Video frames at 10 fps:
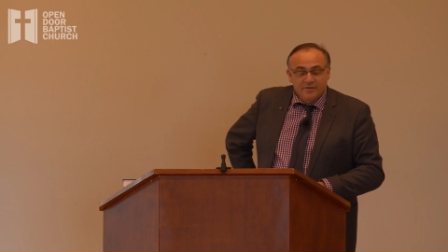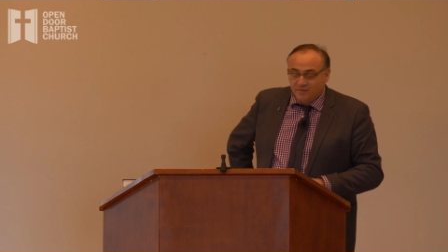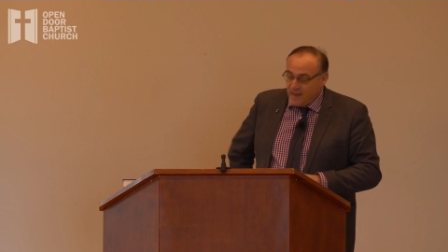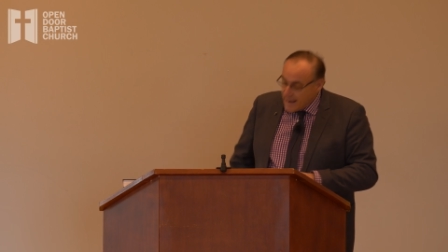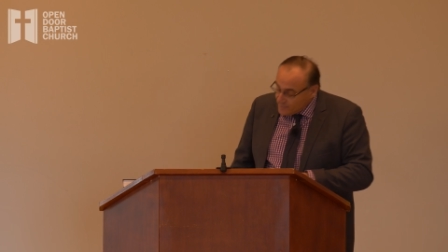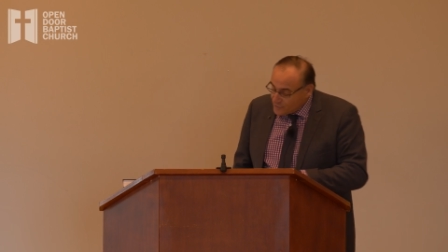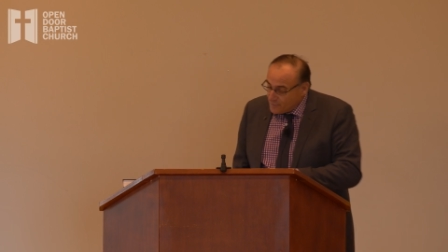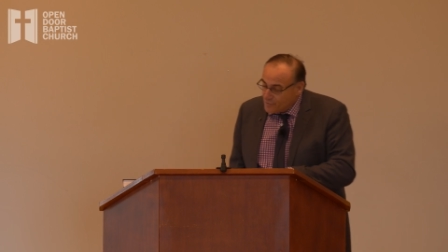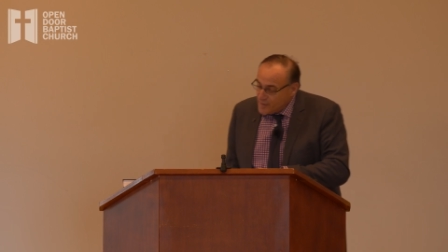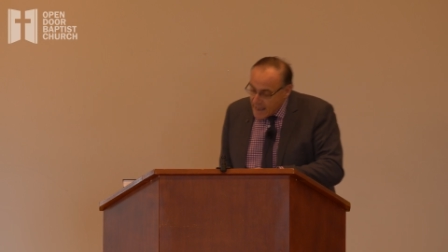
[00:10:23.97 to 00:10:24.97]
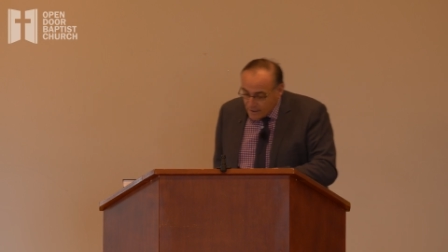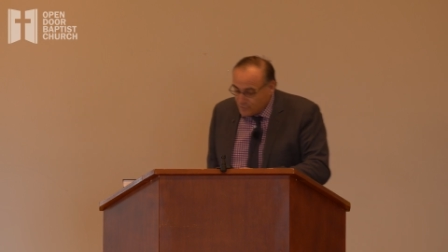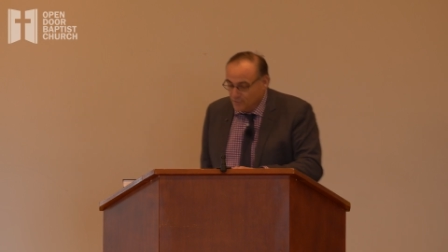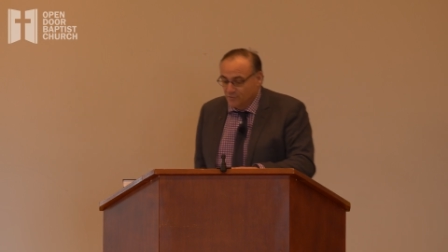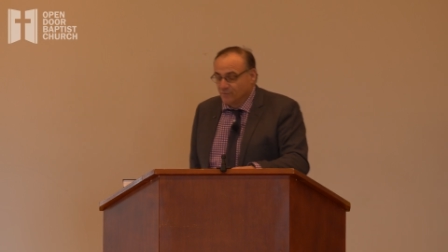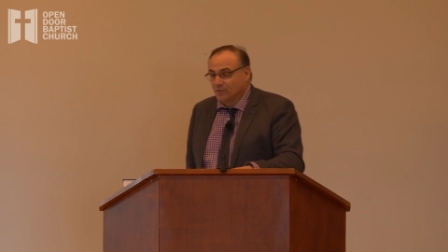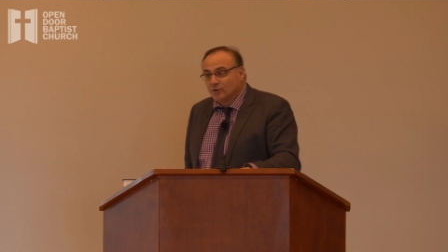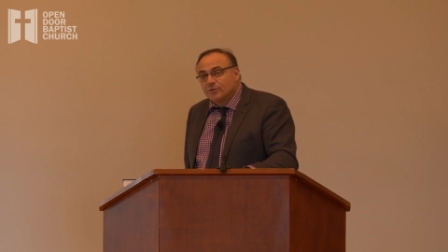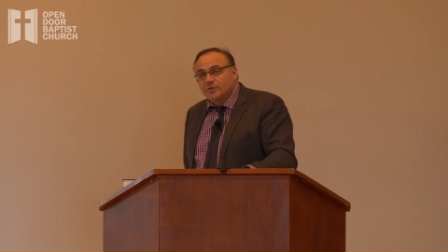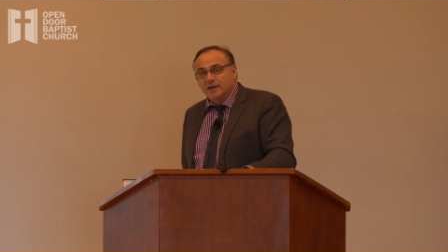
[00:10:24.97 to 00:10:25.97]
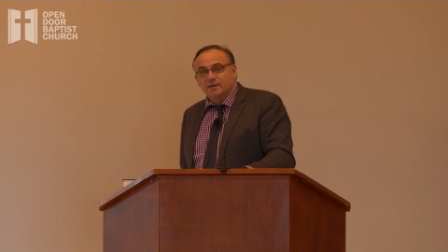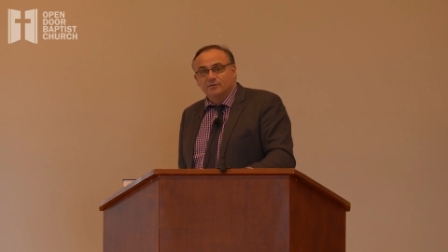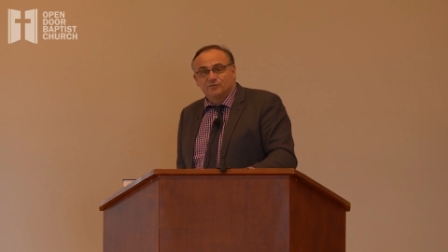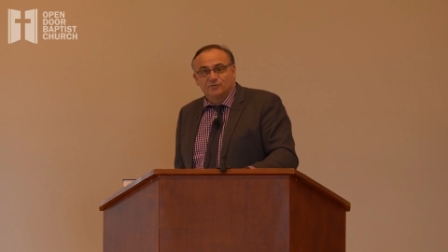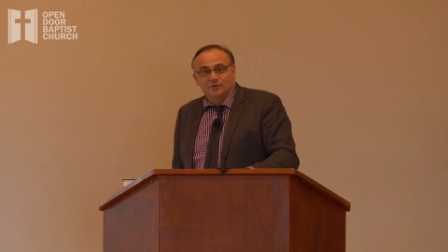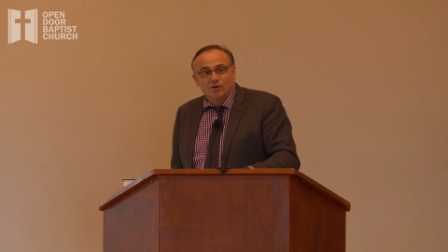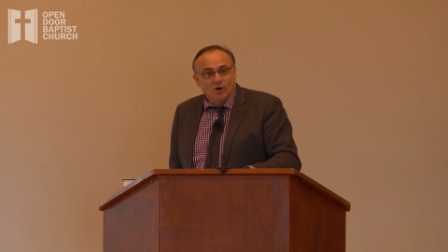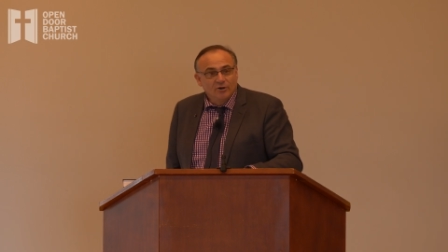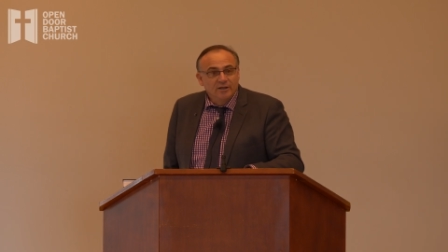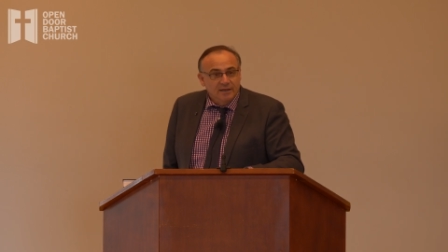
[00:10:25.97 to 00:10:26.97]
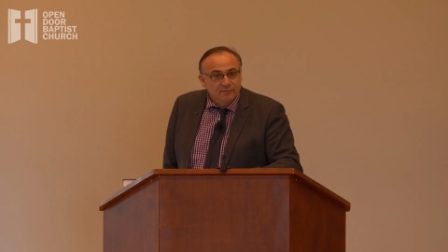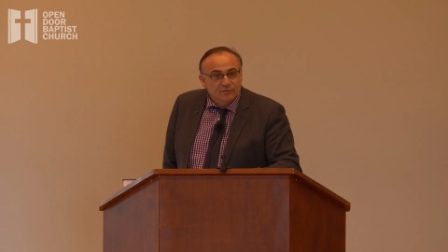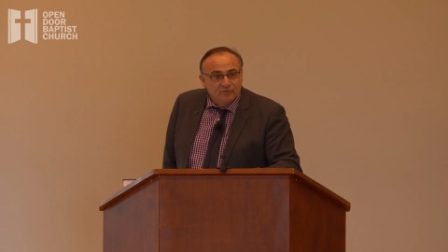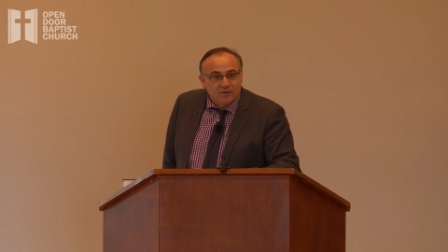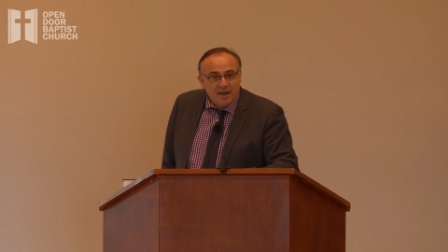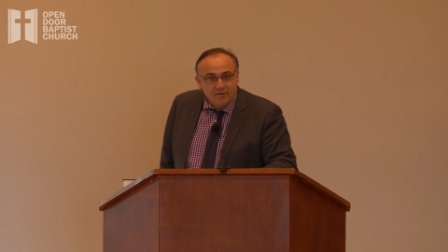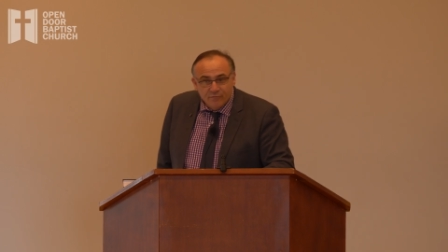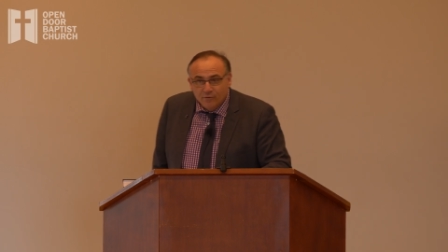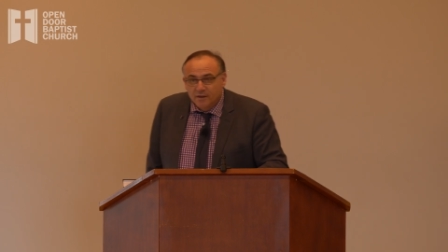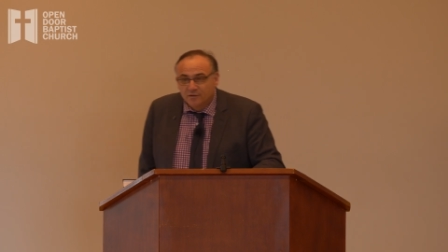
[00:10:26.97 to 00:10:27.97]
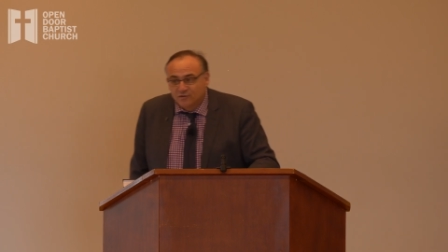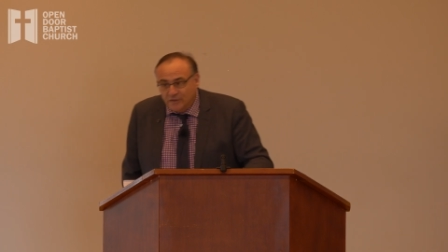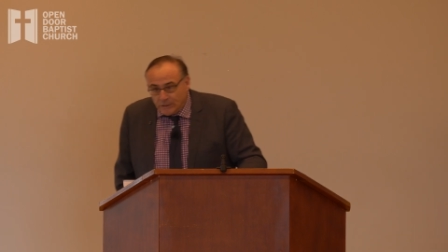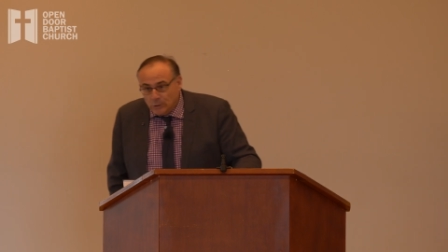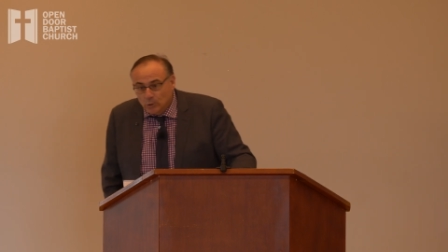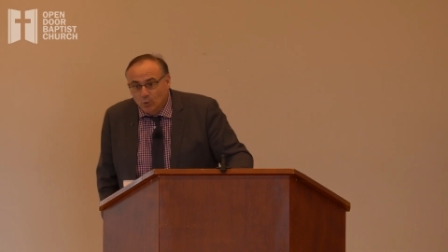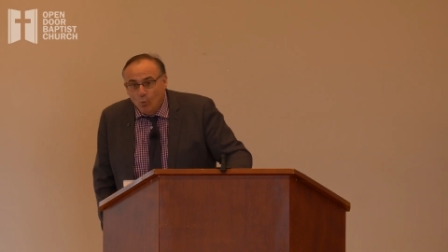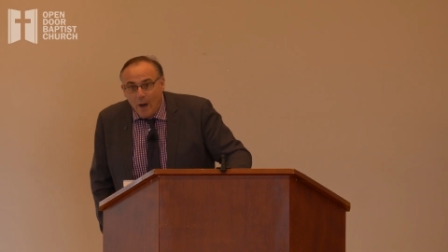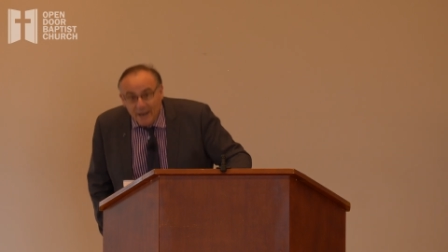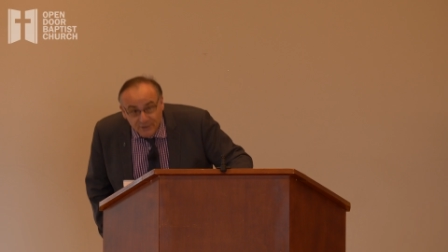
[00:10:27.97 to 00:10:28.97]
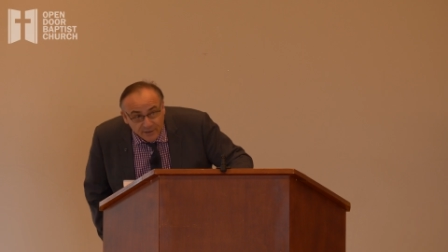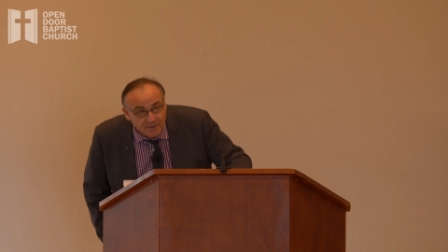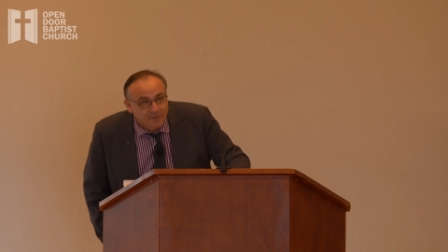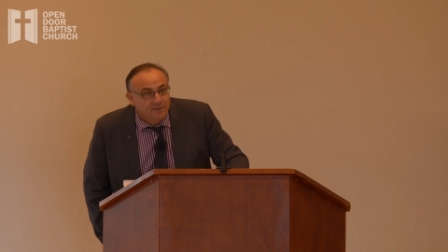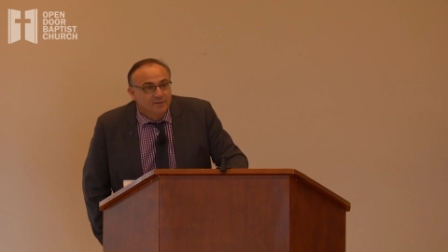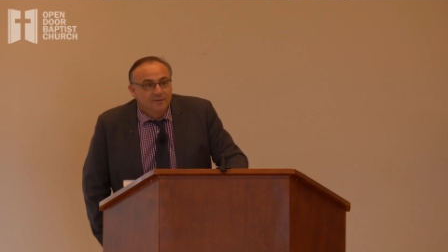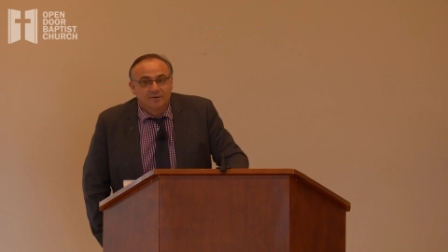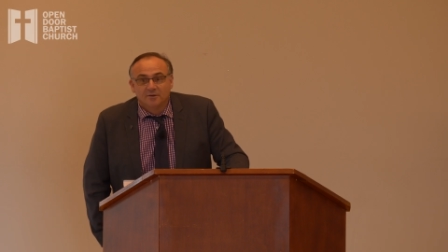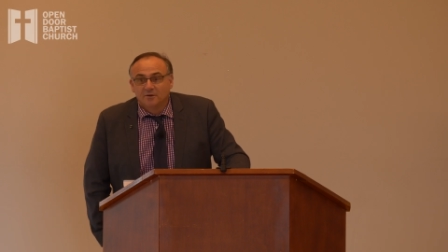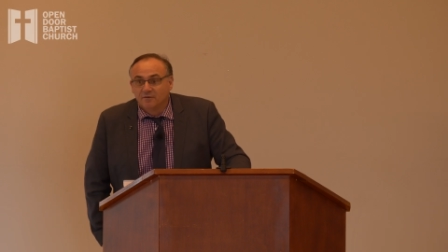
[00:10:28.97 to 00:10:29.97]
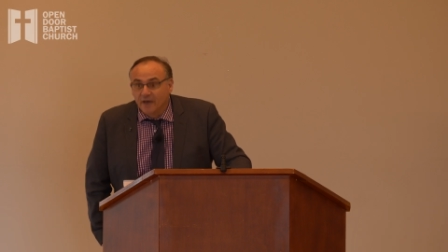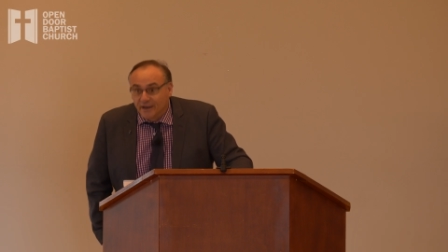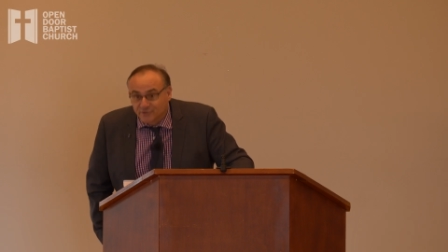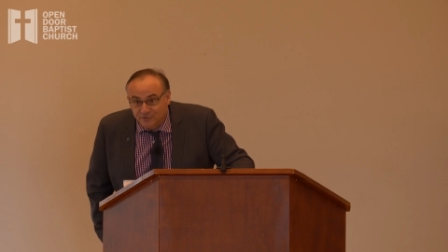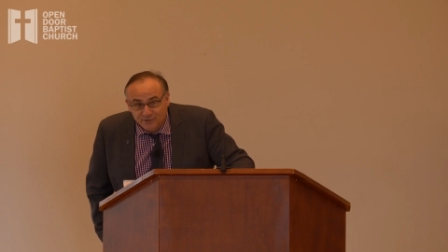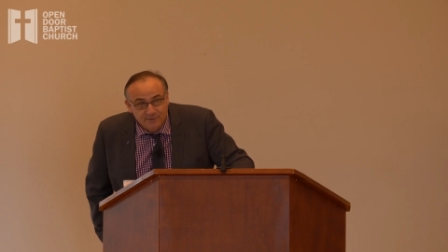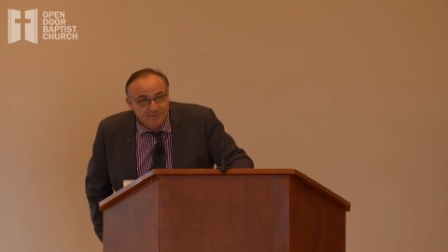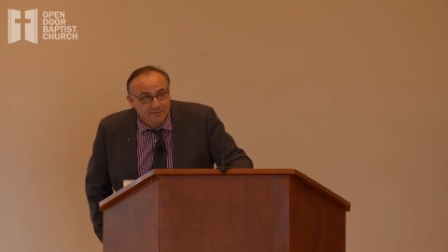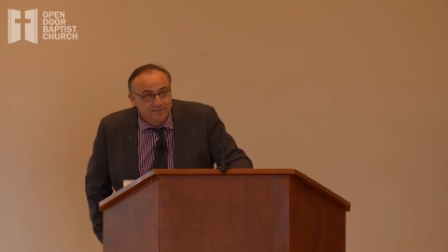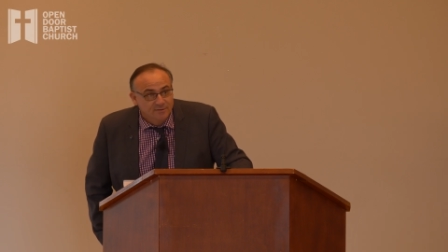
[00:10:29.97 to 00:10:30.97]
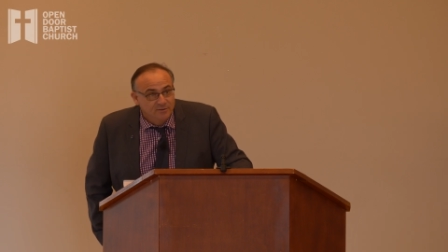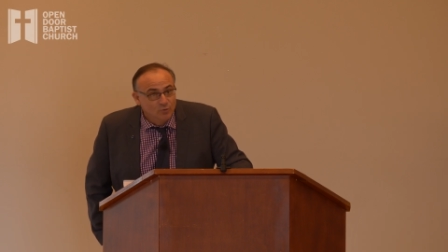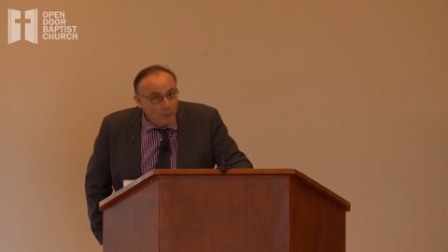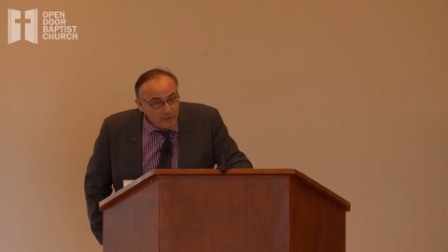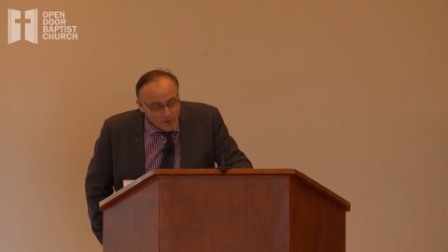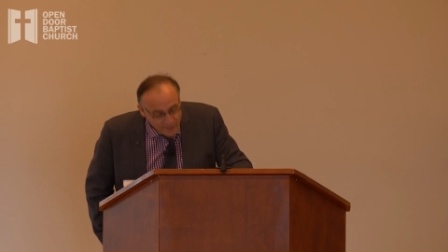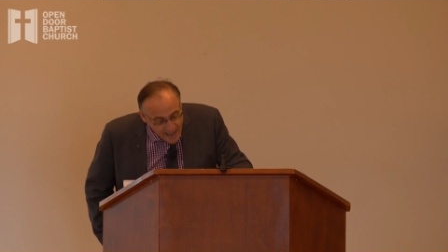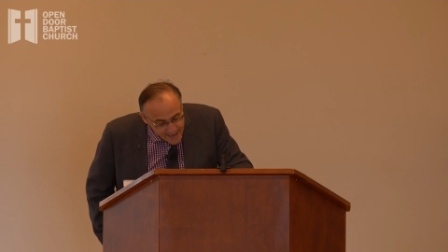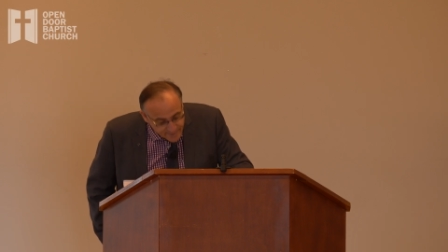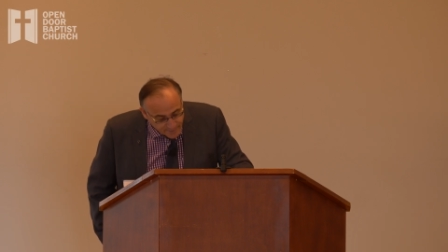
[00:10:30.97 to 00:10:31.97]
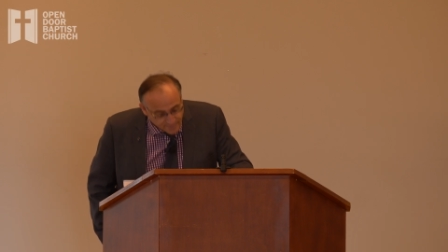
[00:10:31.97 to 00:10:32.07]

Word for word: the tens of thousands of good things God gives to every single one of us. Dwell on that.